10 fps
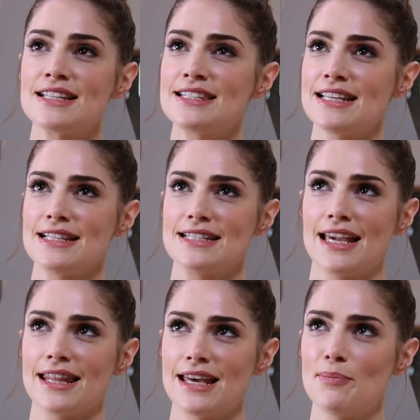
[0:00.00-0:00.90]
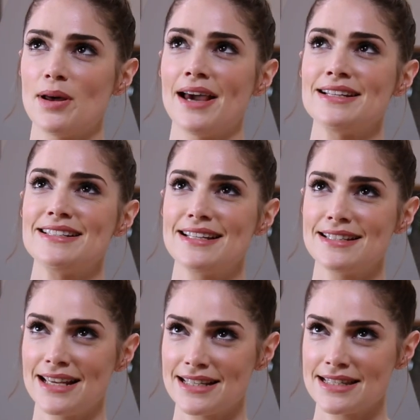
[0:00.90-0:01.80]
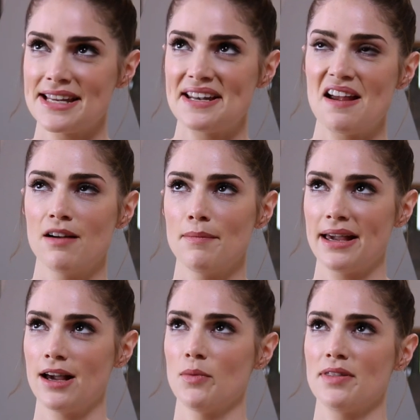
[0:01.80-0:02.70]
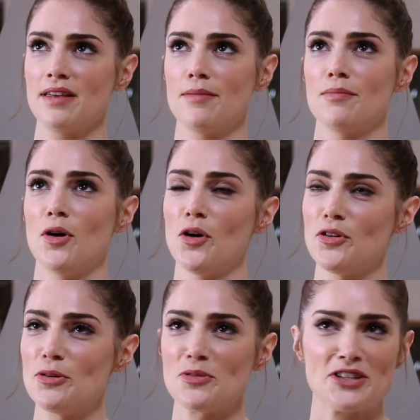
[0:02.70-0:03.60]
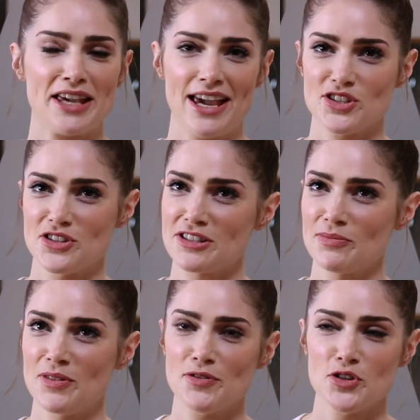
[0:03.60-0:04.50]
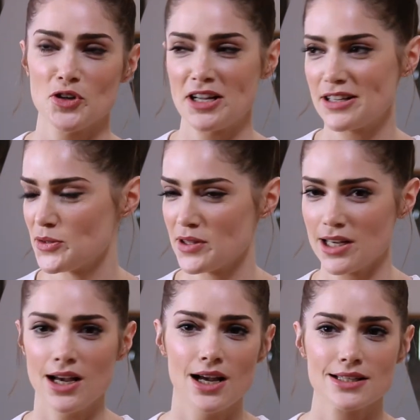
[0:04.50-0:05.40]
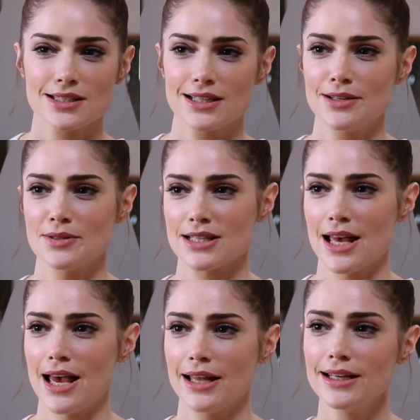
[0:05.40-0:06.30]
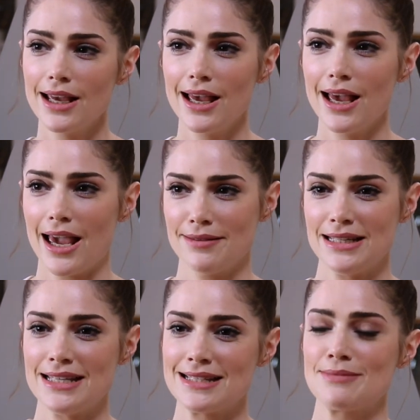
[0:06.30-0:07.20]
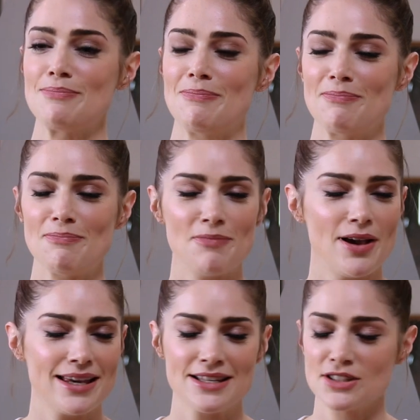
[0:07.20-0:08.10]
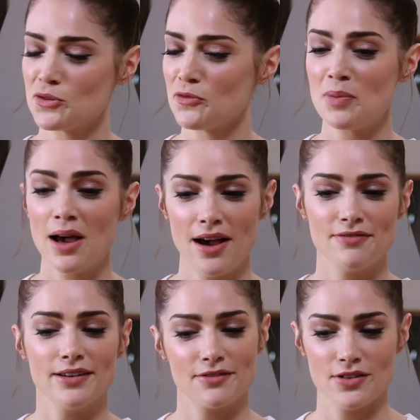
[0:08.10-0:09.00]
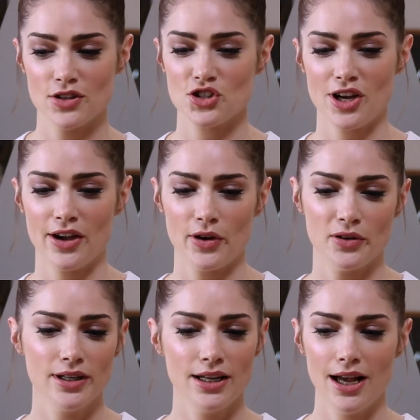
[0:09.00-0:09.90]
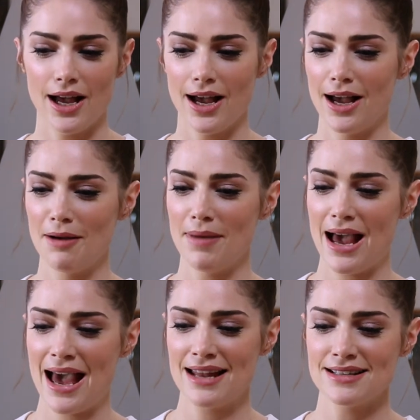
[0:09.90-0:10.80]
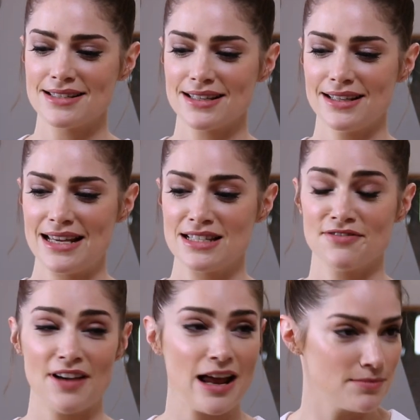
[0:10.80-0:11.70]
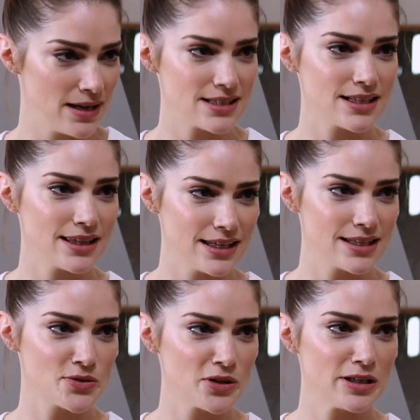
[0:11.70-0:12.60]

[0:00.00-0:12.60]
had scenes together, but I did get to sit in hair and makeup with him on numerous occasions and went for drinks with the cast, and he was there. I mean, he's a he's sort of perfect for the show. Um, and his fan base, I think, is